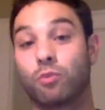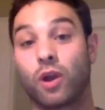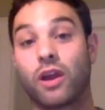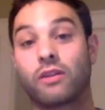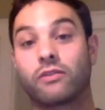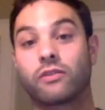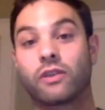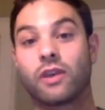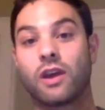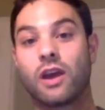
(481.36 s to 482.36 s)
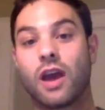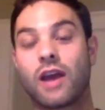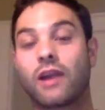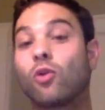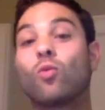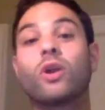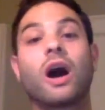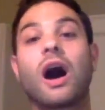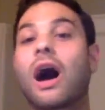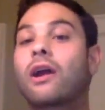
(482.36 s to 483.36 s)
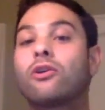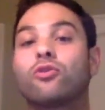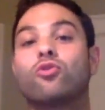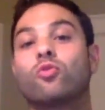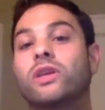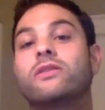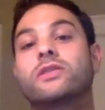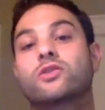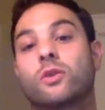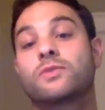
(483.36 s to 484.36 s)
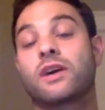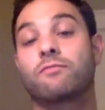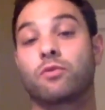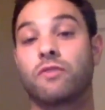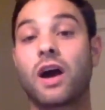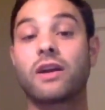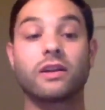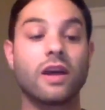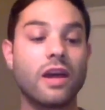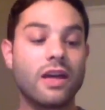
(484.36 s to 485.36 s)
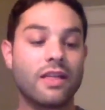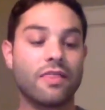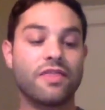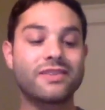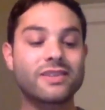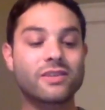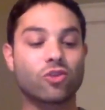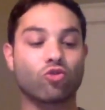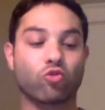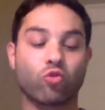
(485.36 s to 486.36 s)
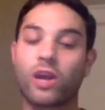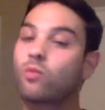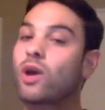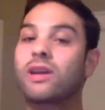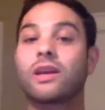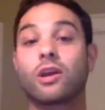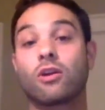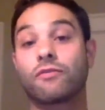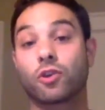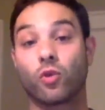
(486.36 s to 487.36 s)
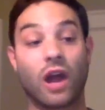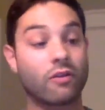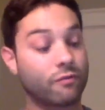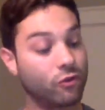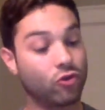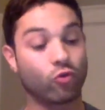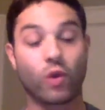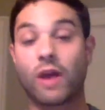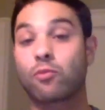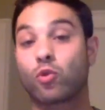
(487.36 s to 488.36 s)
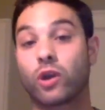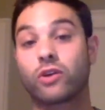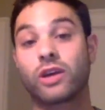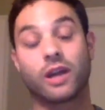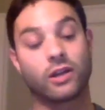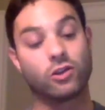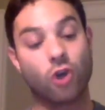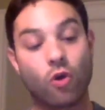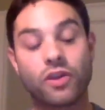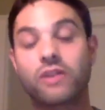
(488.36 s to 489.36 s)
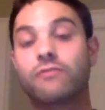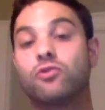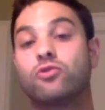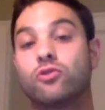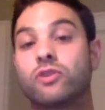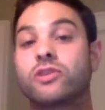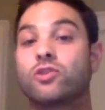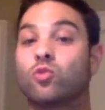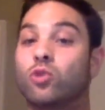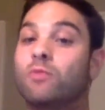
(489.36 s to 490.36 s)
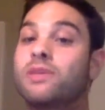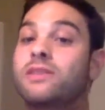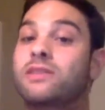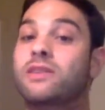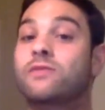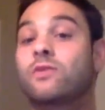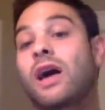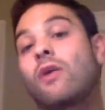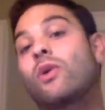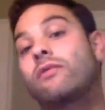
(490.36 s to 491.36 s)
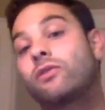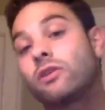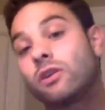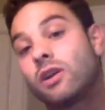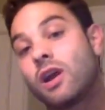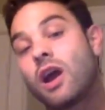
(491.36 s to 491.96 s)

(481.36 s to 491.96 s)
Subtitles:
brains. And I don't want to hire you to read the script I've provided. This is a great way to get off the ground for you to ramp quickly. And I know that if you do this, you will be successful. However,